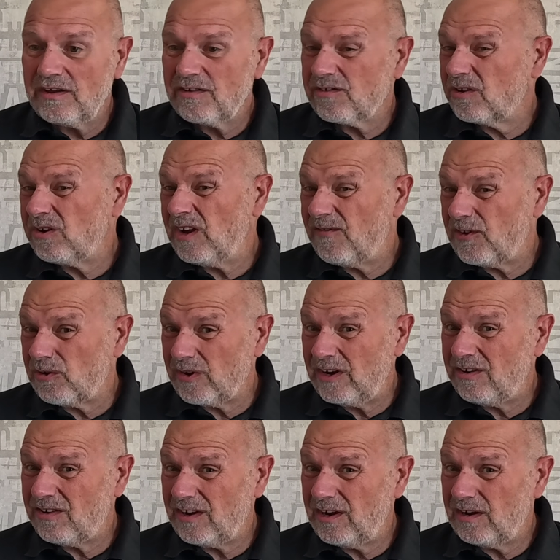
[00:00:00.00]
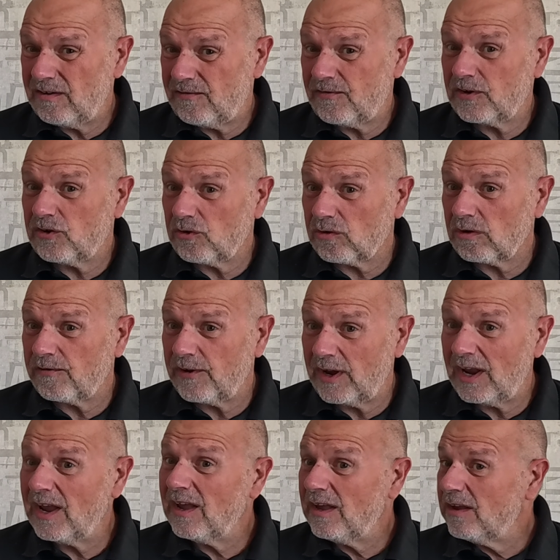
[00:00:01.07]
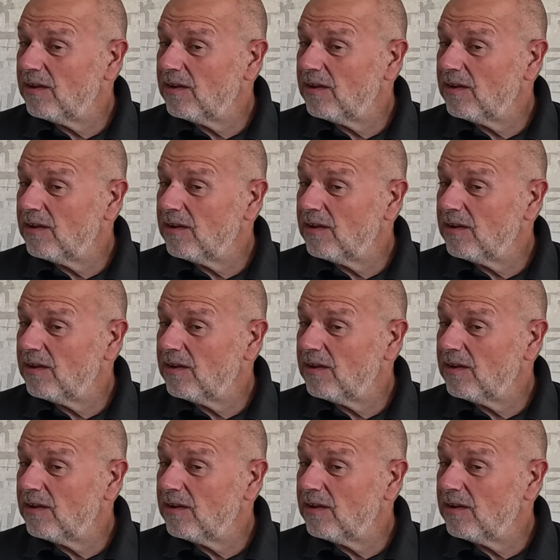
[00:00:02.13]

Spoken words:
So if you're into your photography